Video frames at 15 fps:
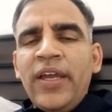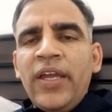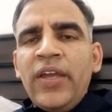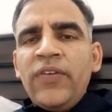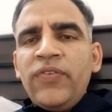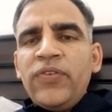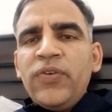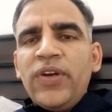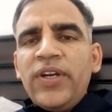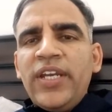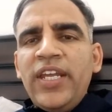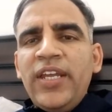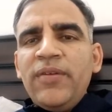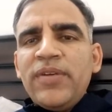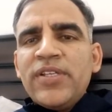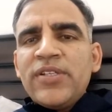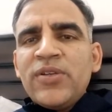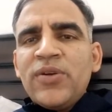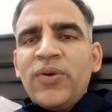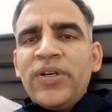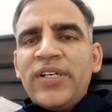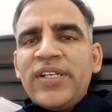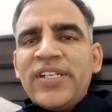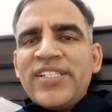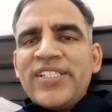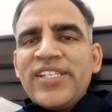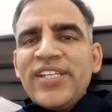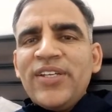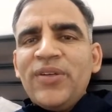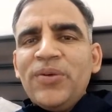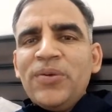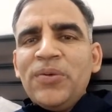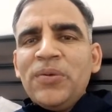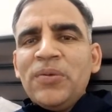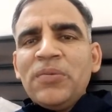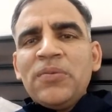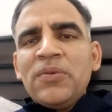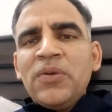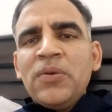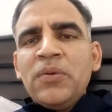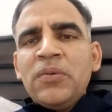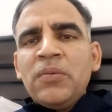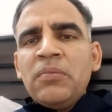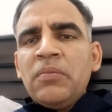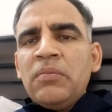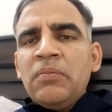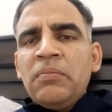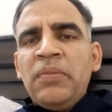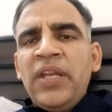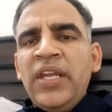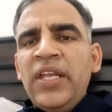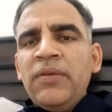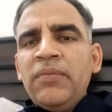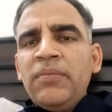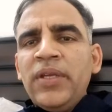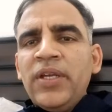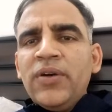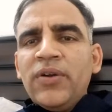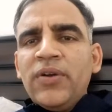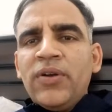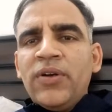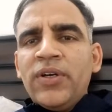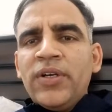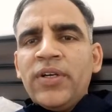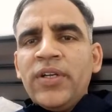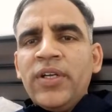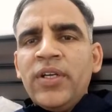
If your team is not trusting you, you believe me or not,